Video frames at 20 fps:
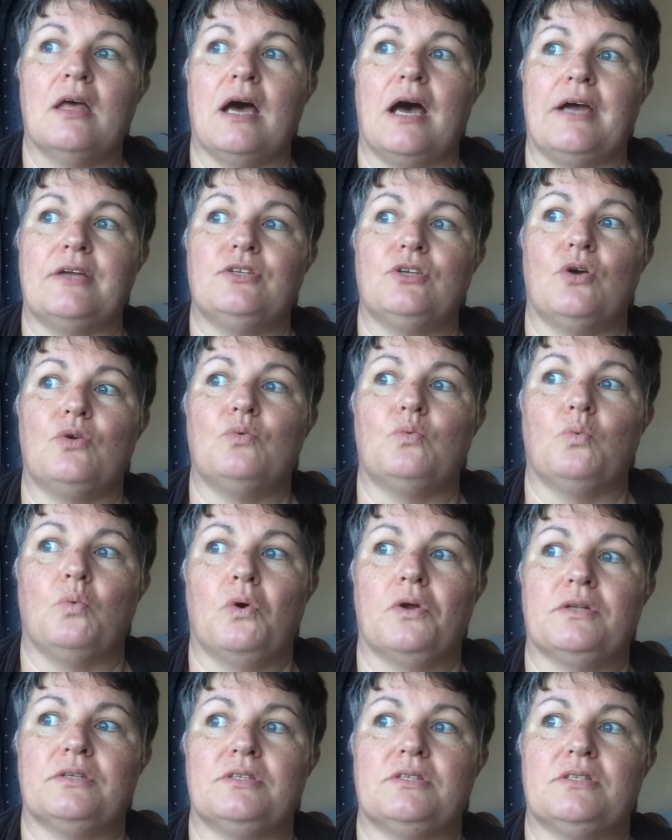I don't
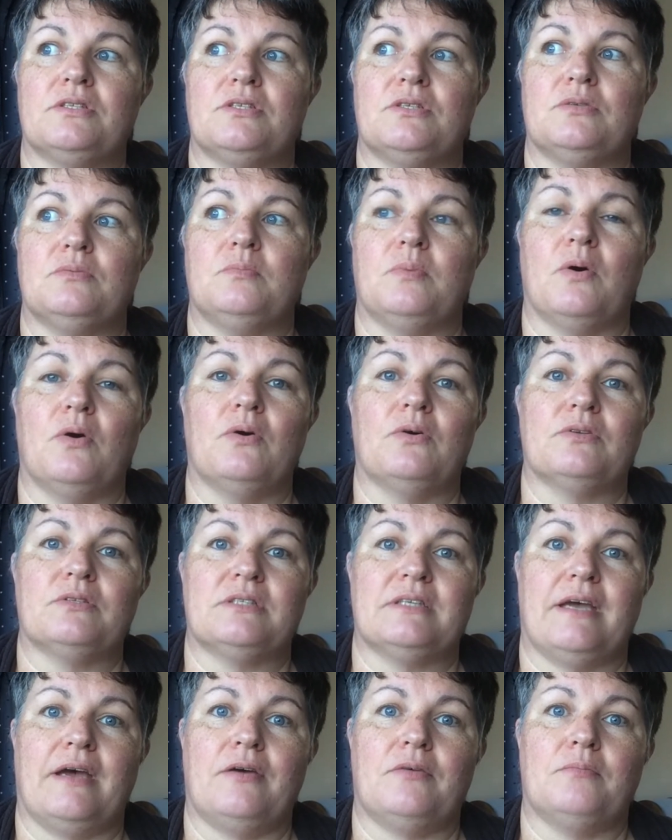want to bog
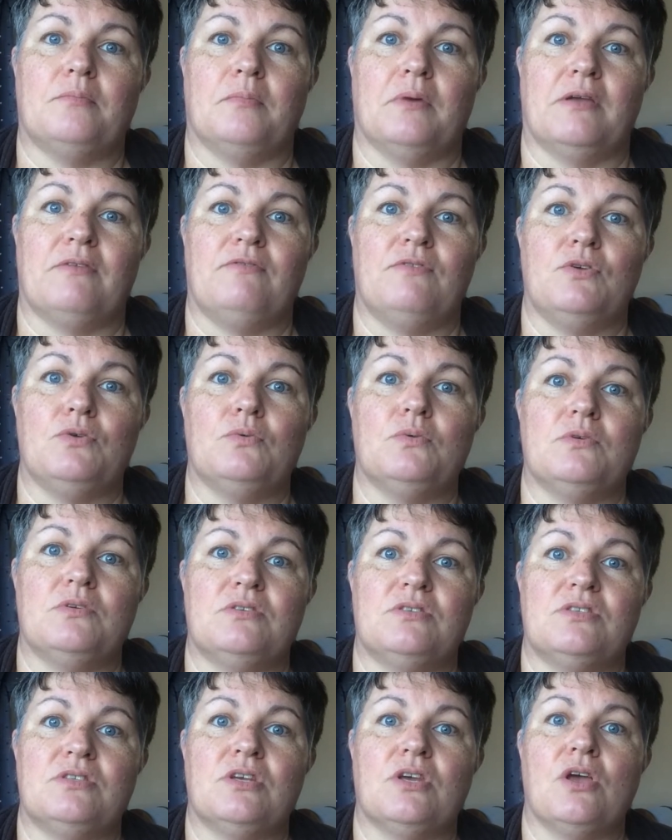down my
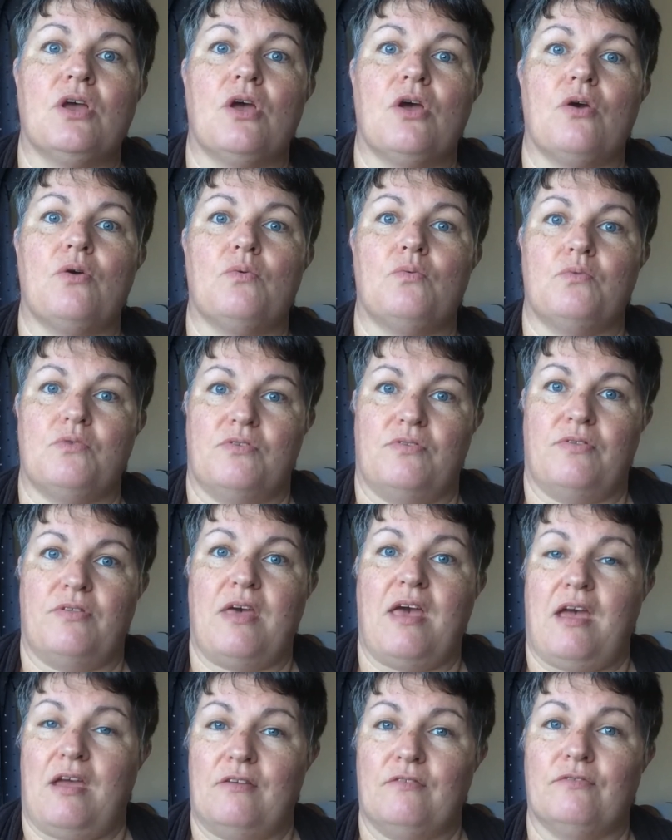viewers with
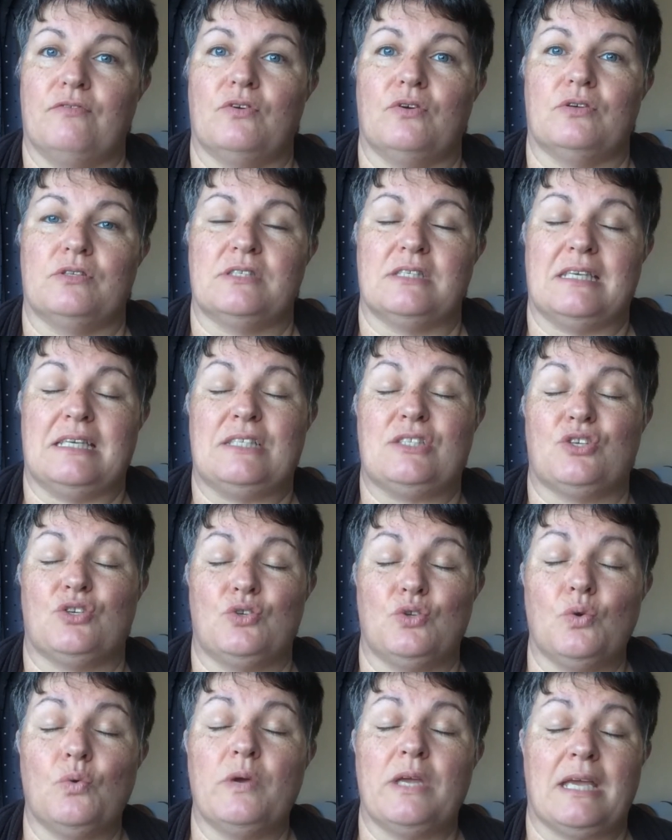adverts. It's
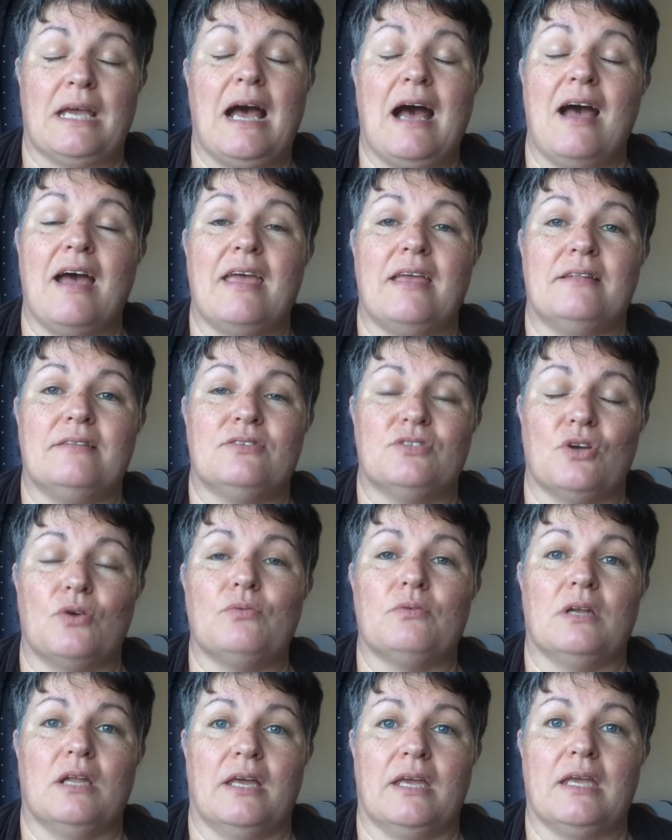annoying. I
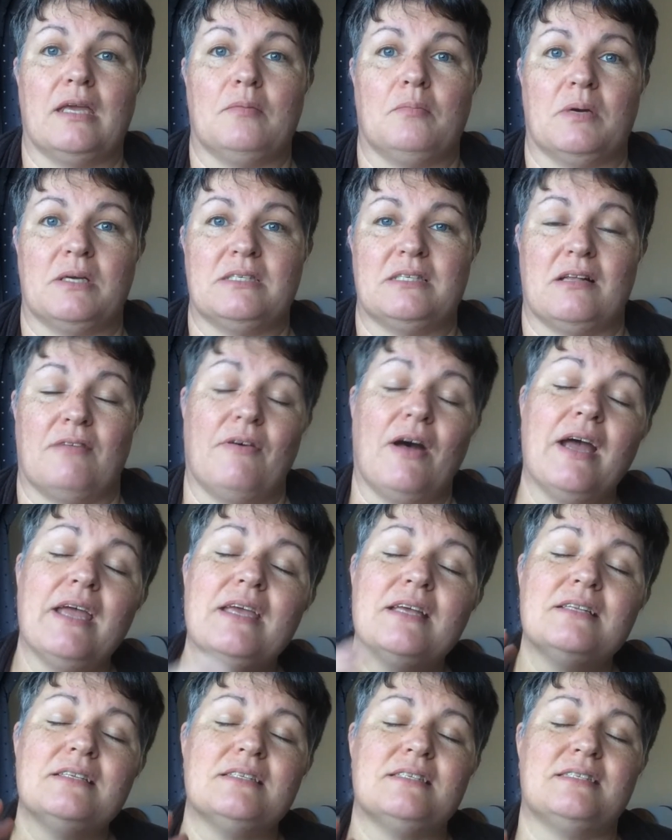don't like it myself. I
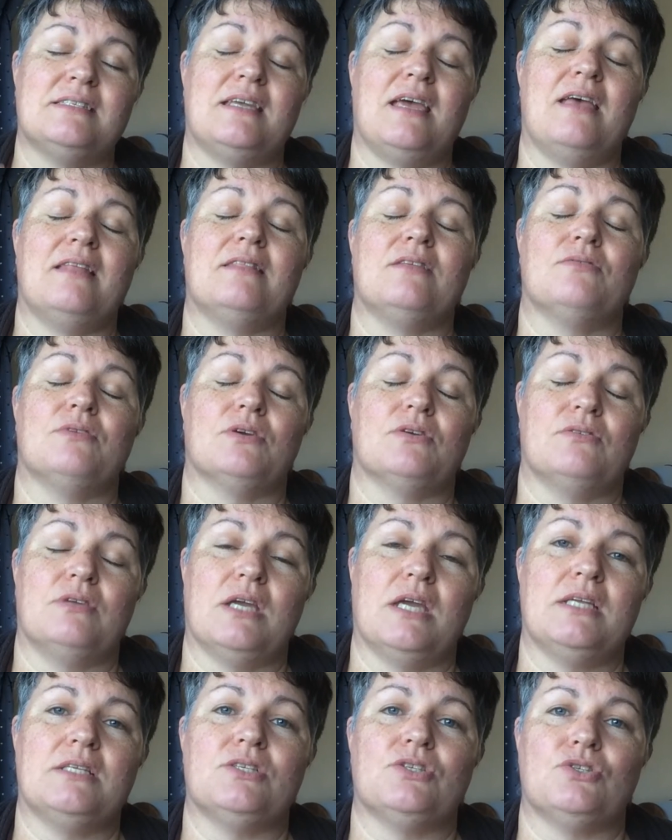understand there are
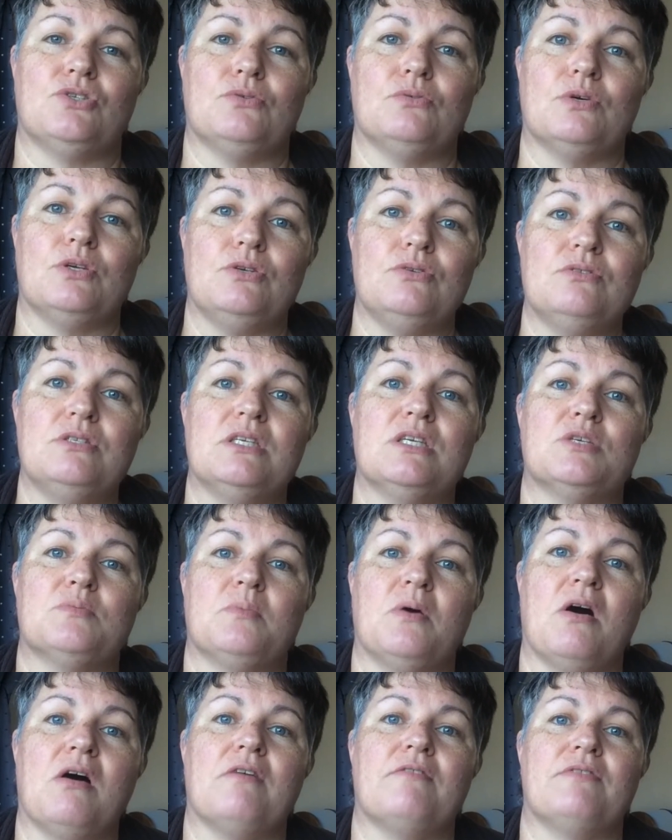creators who are using it as
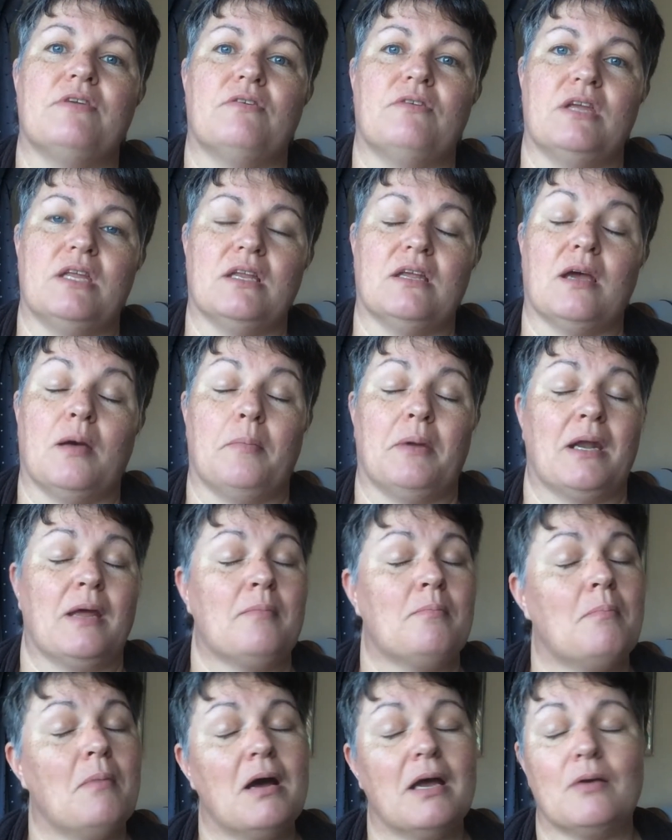part of their income, and I
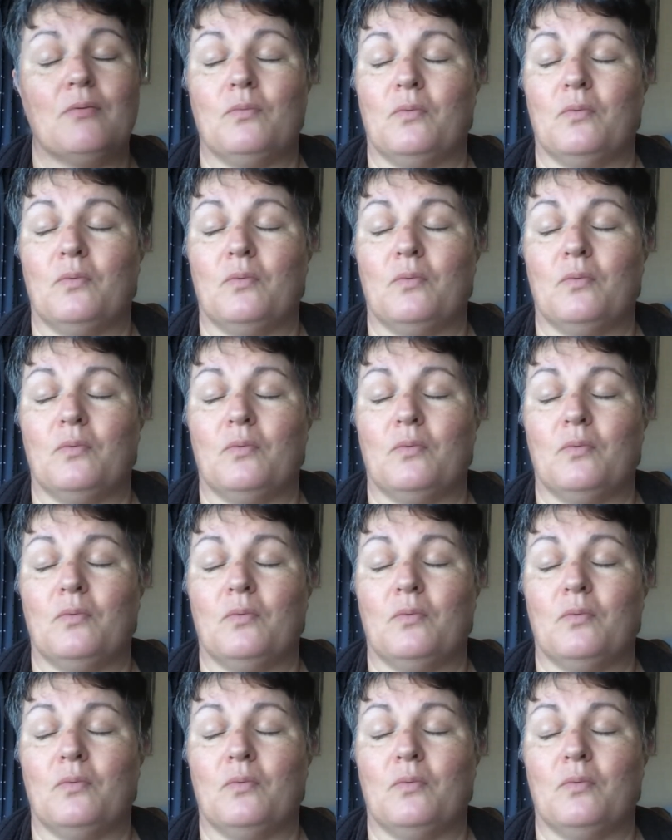might